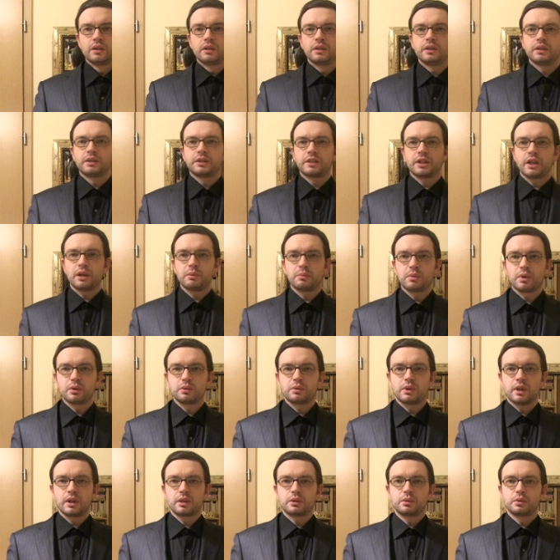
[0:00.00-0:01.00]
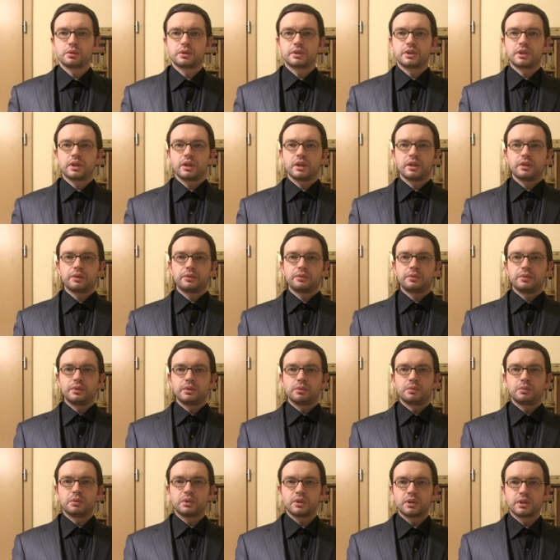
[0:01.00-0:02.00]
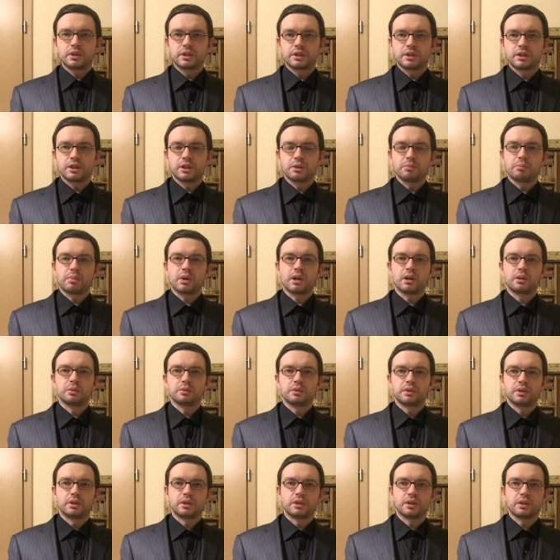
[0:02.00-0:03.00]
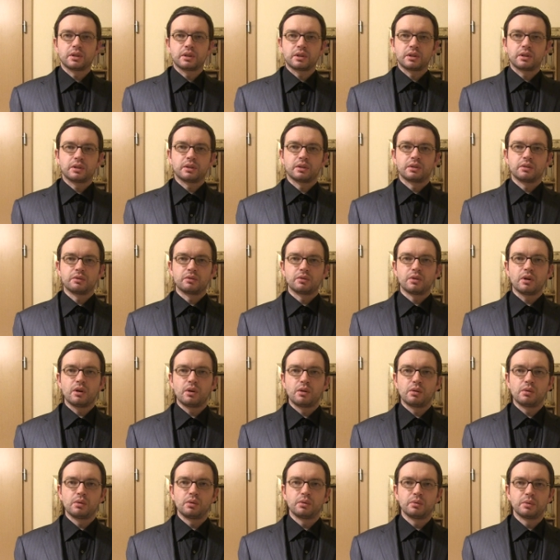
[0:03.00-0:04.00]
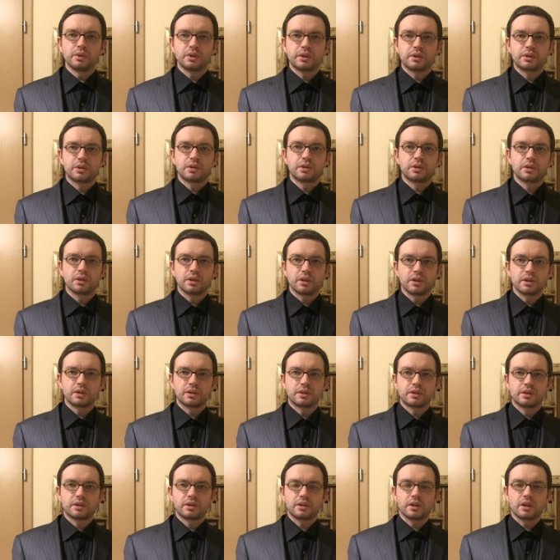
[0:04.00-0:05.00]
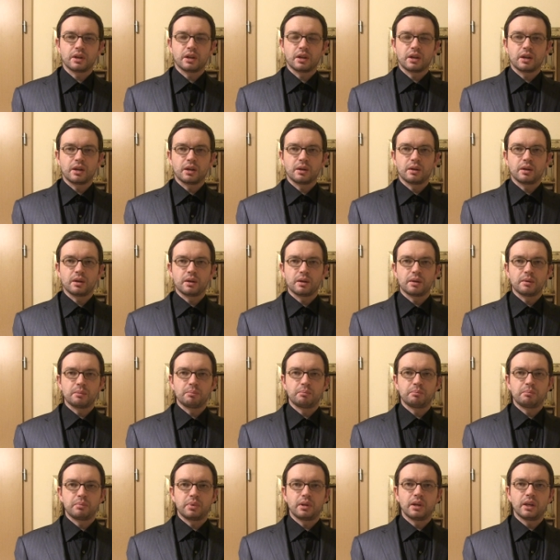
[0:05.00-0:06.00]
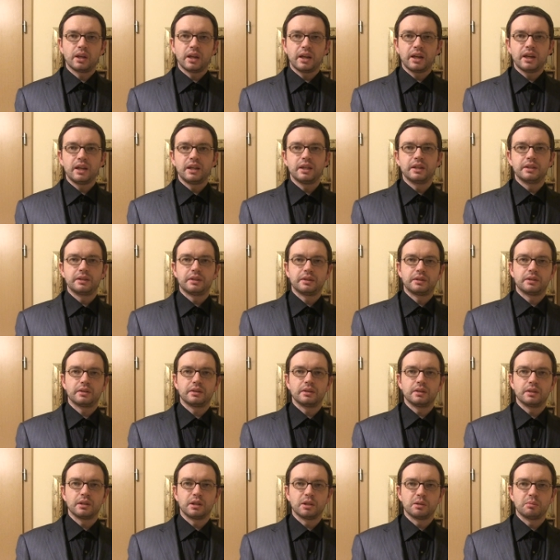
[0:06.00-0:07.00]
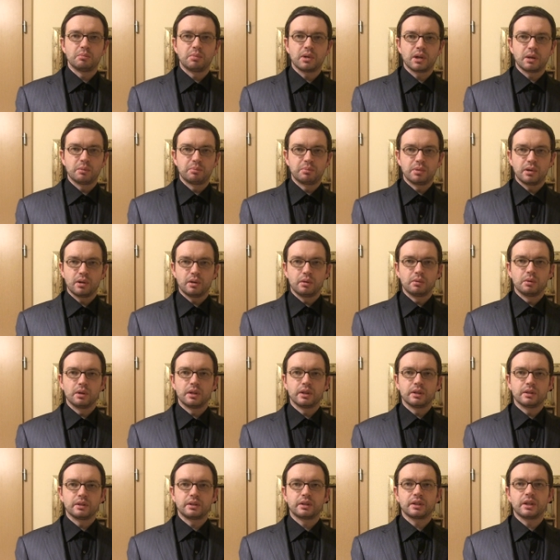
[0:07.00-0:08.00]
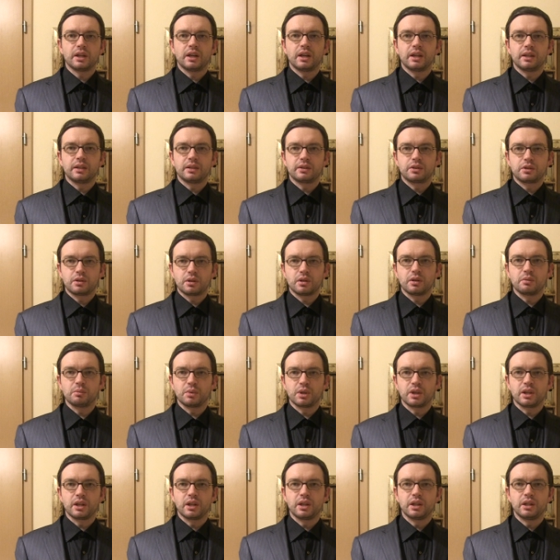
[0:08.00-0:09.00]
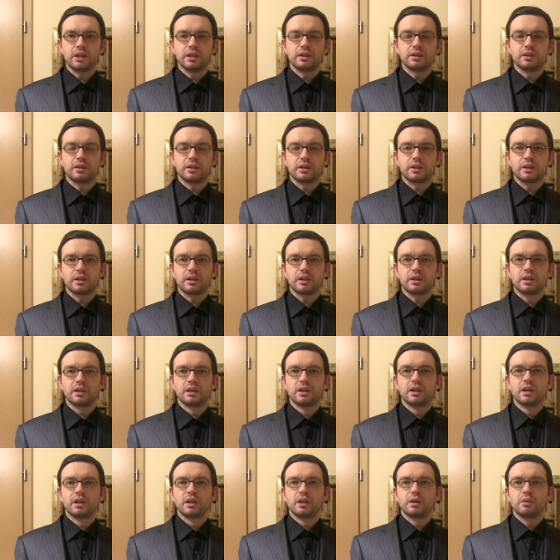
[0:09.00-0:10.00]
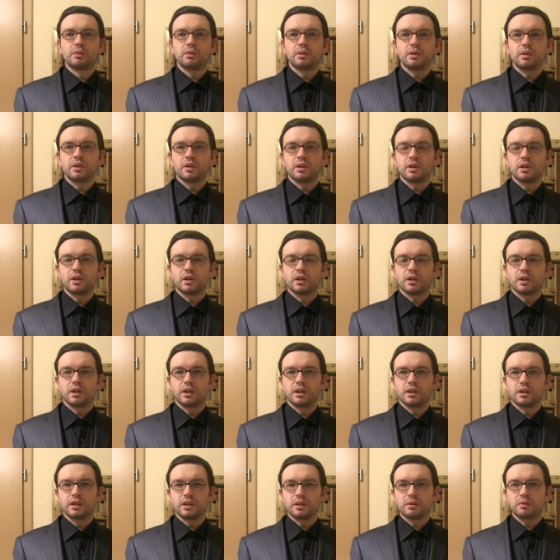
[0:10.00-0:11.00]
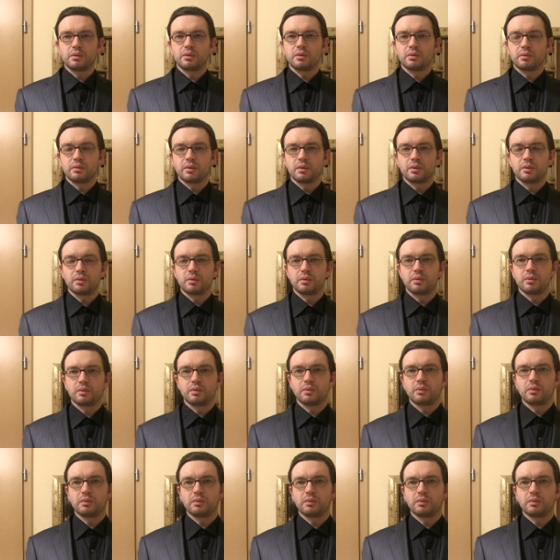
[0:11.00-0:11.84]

This time I would like to say a few words about the role which is uh, played uh, by Poland and Germany in the uh, in the